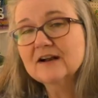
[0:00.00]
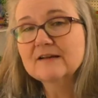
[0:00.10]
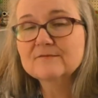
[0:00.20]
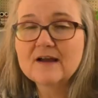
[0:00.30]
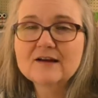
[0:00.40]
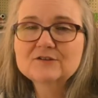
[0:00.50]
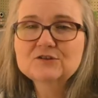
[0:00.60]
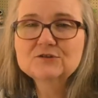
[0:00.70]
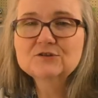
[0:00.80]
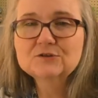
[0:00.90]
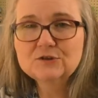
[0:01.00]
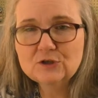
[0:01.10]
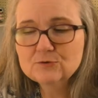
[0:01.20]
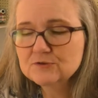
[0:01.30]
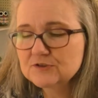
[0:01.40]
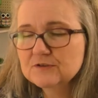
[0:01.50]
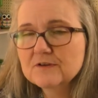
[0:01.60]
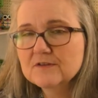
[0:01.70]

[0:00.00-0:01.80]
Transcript: I found to use